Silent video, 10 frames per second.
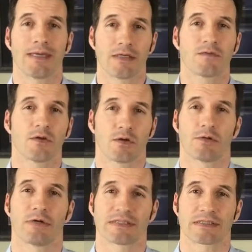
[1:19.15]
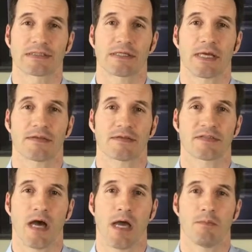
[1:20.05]
even though he wasn't sick at the
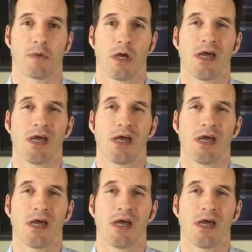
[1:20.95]
time.